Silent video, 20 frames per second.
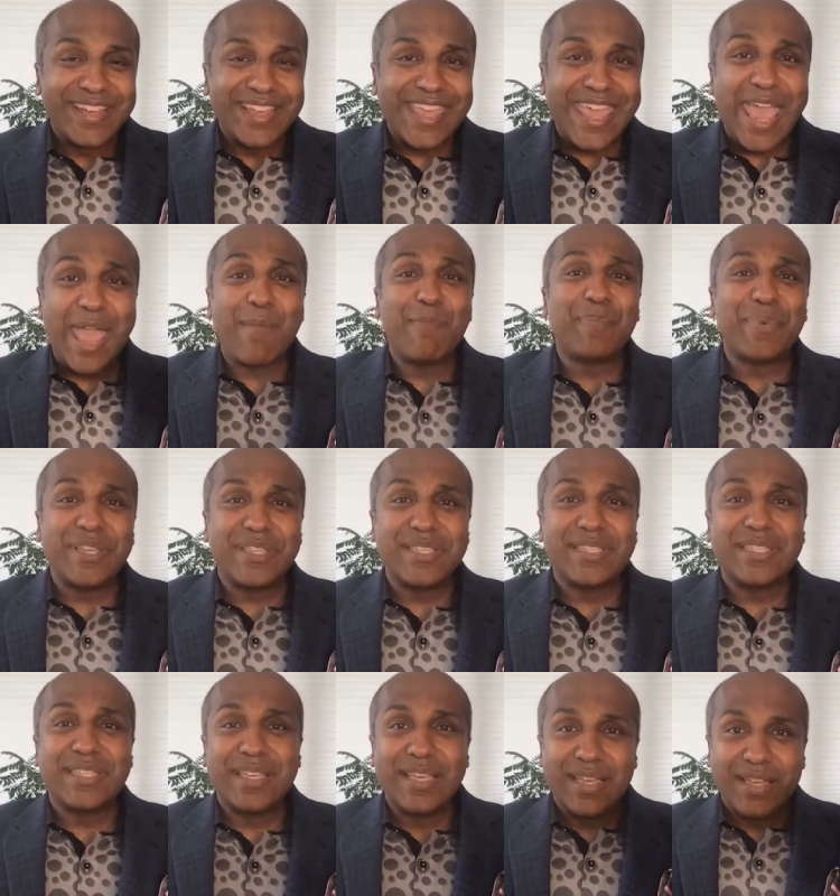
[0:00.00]

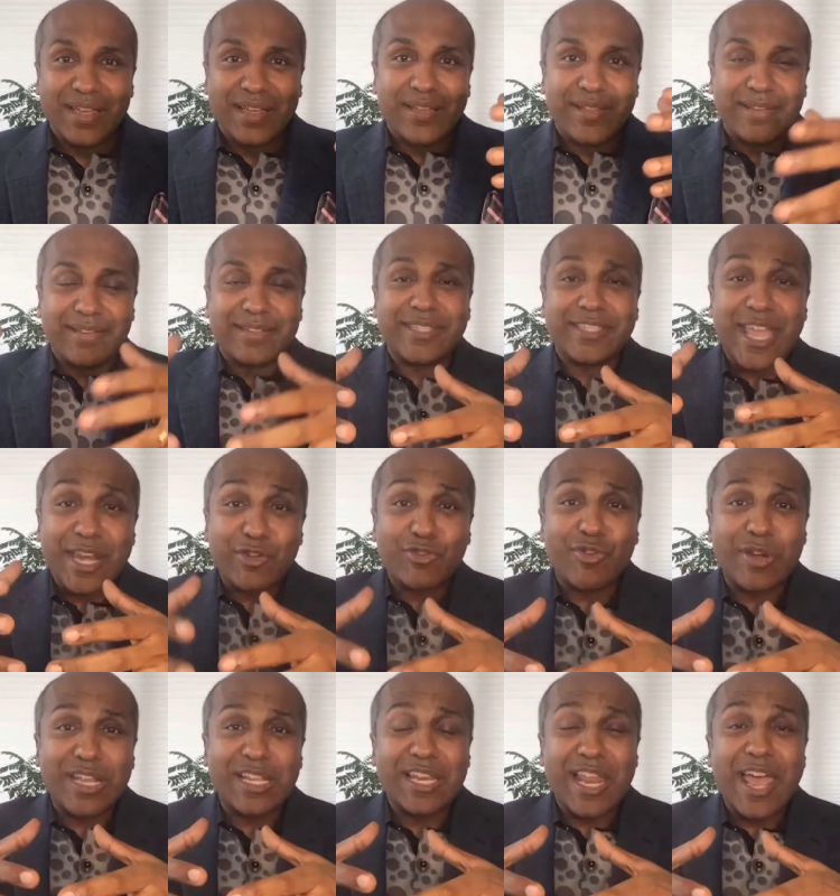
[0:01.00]

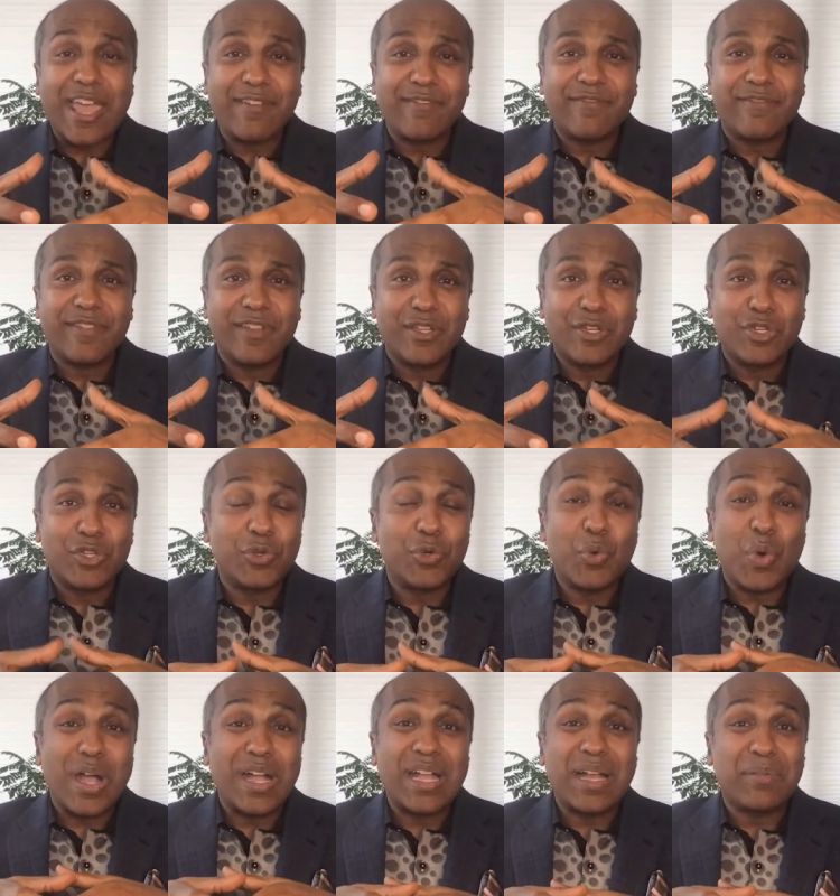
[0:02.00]
campus-centric life
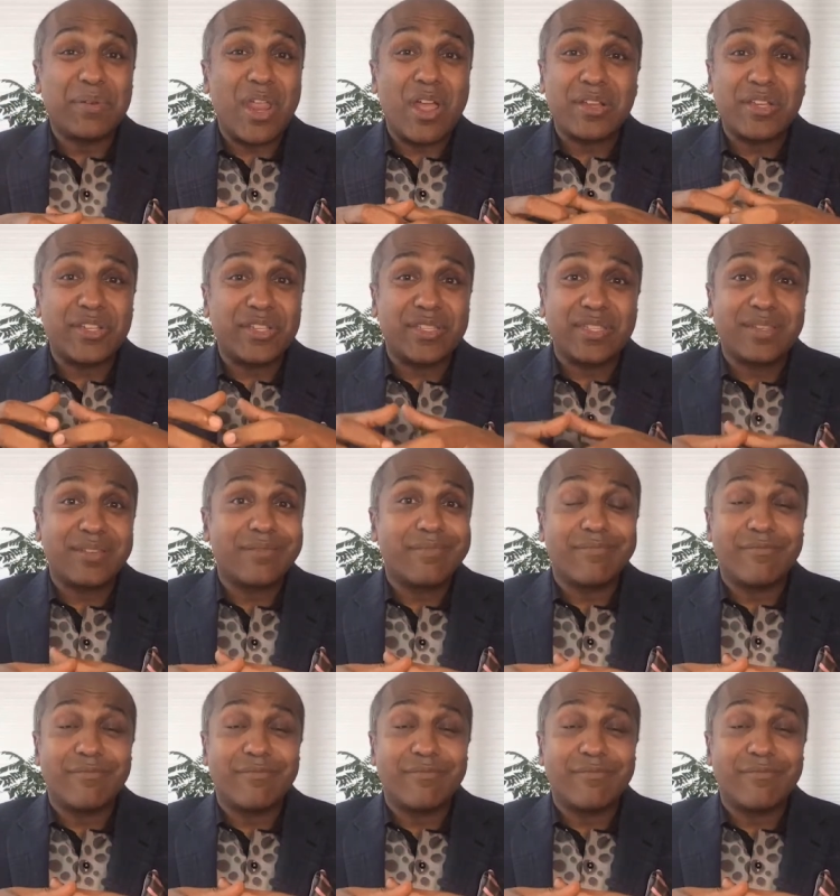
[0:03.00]
to not just